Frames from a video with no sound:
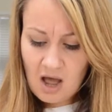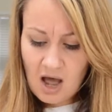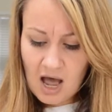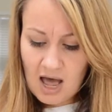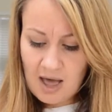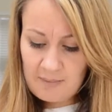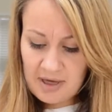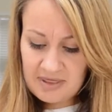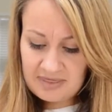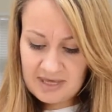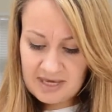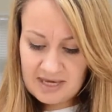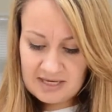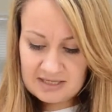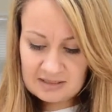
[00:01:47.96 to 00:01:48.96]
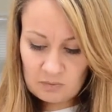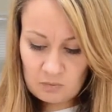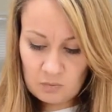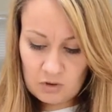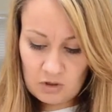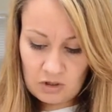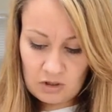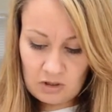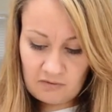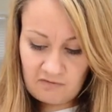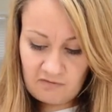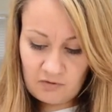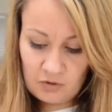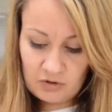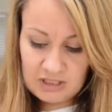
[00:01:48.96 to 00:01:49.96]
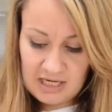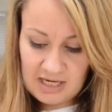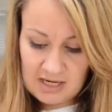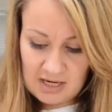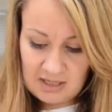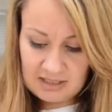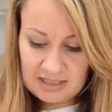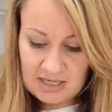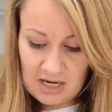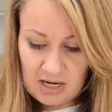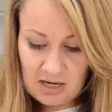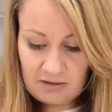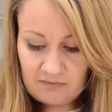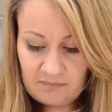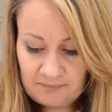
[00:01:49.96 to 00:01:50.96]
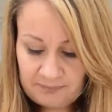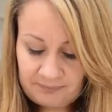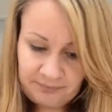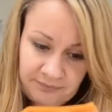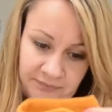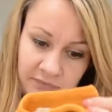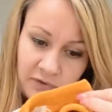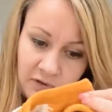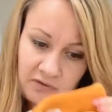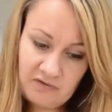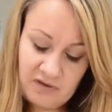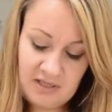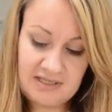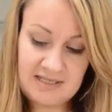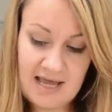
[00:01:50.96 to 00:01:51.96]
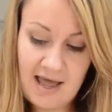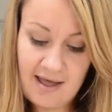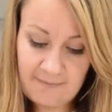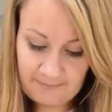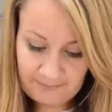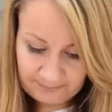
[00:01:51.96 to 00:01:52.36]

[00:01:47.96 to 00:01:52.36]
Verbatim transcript: Um, and these were $14.99 for the set.